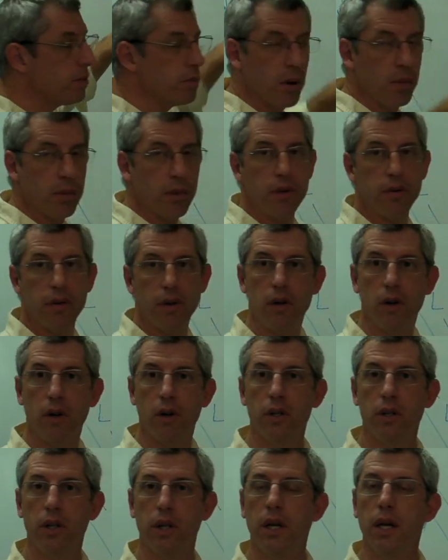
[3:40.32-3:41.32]
moment of
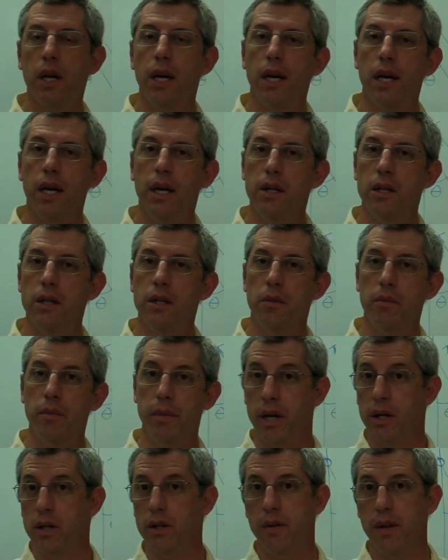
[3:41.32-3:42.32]
inertia is a
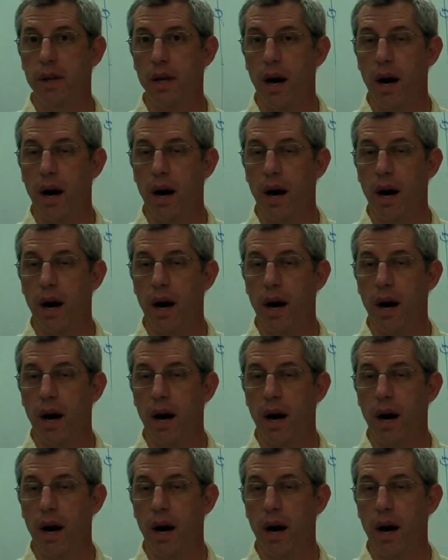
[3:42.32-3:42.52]
measure of the